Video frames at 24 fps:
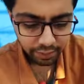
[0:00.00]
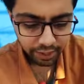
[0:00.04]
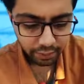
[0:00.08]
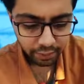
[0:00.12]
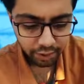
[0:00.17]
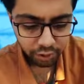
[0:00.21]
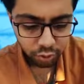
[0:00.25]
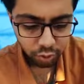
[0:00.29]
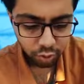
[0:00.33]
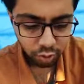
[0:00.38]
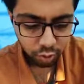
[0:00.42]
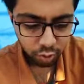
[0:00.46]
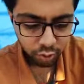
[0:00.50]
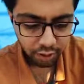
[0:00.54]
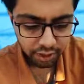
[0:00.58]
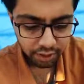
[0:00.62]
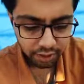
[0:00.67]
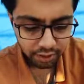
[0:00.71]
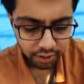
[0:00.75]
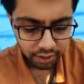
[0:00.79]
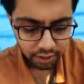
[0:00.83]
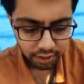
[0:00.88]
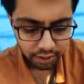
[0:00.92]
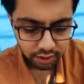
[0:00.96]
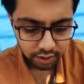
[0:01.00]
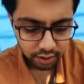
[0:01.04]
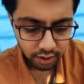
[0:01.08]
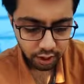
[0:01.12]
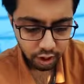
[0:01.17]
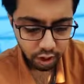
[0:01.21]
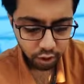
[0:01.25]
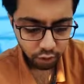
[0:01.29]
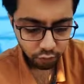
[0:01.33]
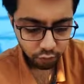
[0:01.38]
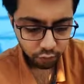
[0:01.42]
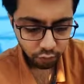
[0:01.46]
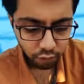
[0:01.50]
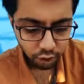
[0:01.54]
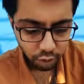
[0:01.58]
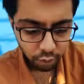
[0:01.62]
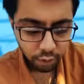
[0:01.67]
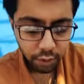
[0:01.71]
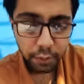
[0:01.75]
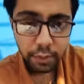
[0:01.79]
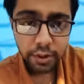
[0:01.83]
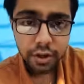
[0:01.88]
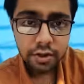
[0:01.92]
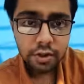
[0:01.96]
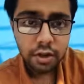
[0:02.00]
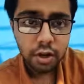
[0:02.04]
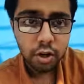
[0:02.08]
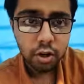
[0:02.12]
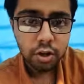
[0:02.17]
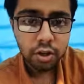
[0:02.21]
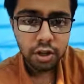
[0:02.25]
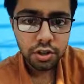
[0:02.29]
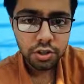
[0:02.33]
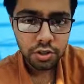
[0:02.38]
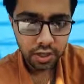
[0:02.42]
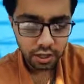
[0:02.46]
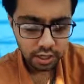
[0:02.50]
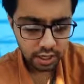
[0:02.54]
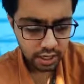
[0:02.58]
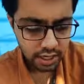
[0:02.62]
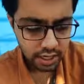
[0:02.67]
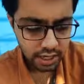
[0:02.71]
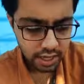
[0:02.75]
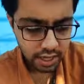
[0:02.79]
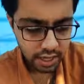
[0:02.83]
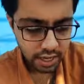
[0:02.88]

may be used to exert forward pressure on the chin